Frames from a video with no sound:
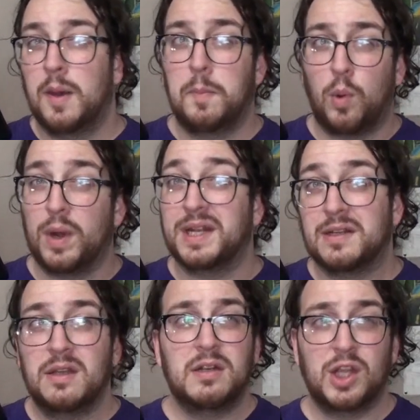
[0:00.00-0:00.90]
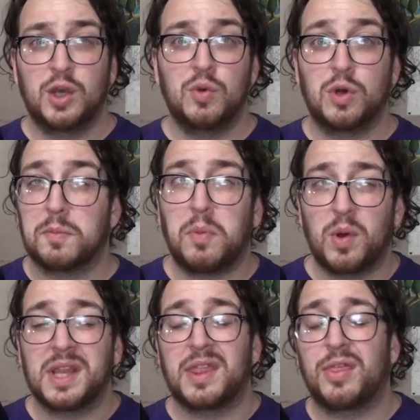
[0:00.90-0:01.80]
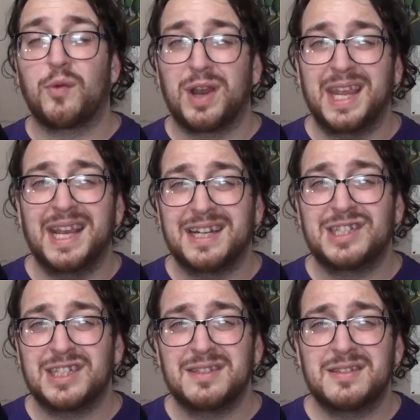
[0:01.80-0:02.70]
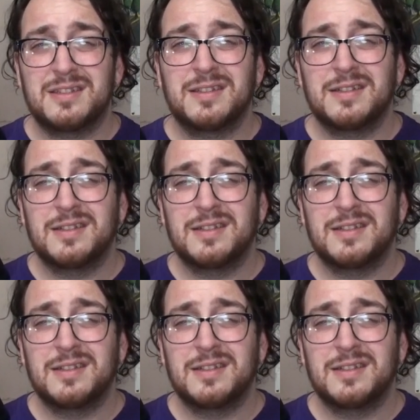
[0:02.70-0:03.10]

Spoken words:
0.2 or 0.3 inches.